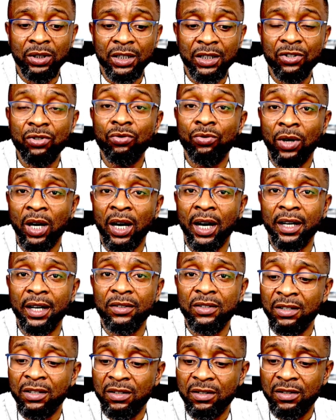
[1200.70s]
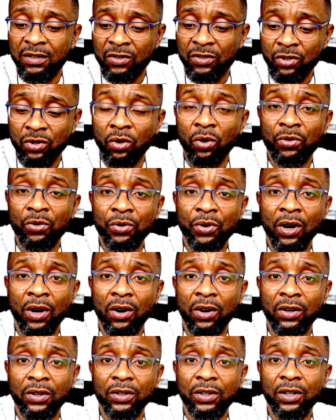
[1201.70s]
right, it's so
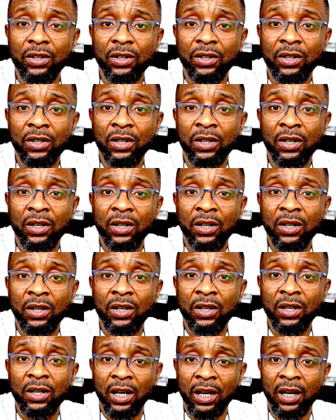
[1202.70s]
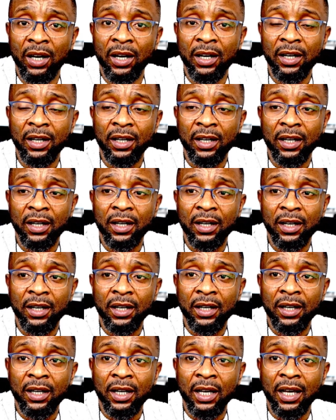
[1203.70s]
wrong.
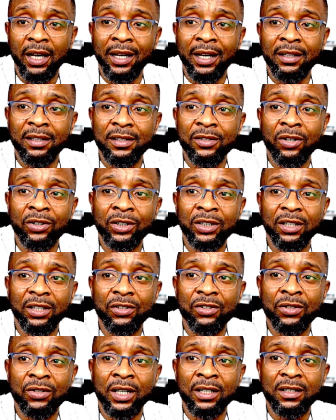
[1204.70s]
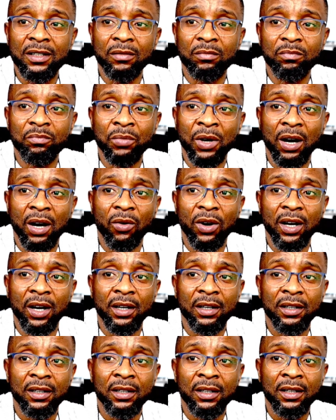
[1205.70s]
It's such a strength and power
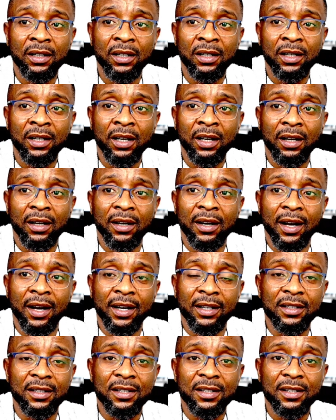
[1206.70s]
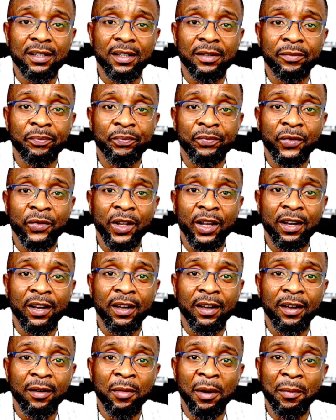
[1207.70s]
that,
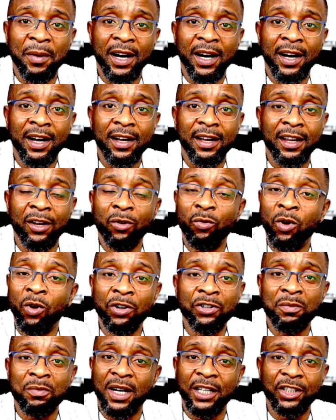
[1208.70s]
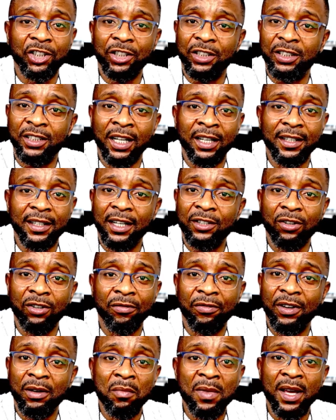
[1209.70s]
Baba, it works magic than that of
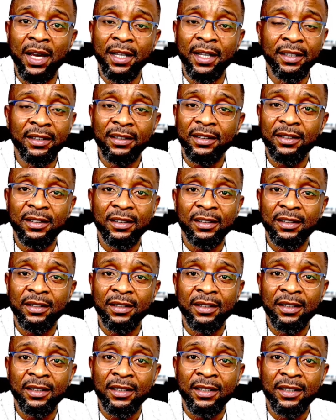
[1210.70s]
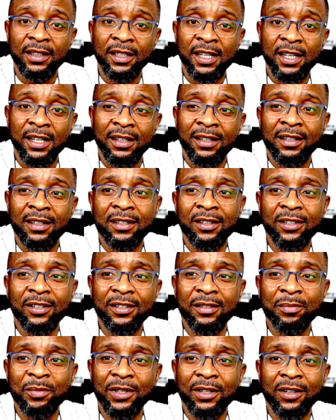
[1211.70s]
a man. It's
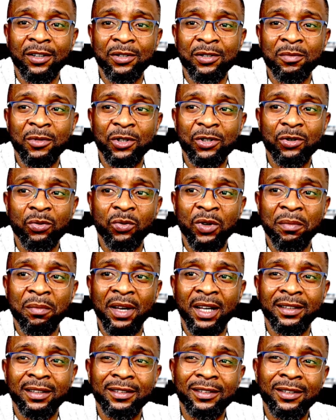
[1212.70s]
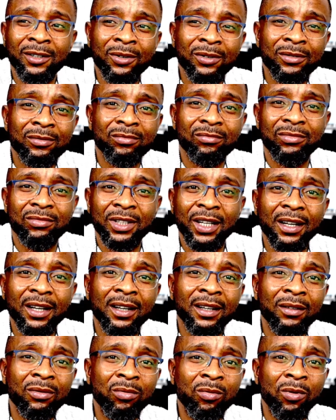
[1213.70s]
just because most women don't really
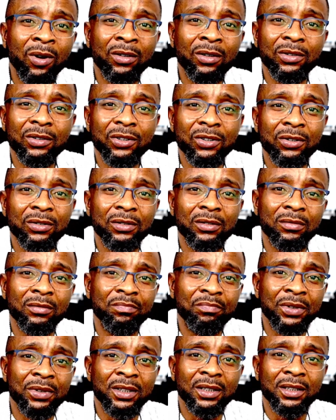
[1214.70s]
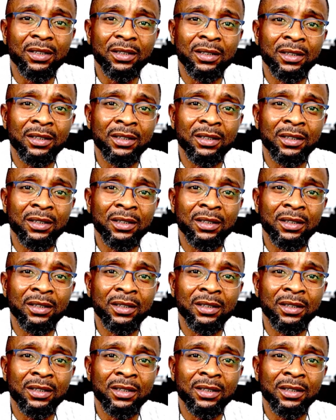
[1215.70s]
want to be,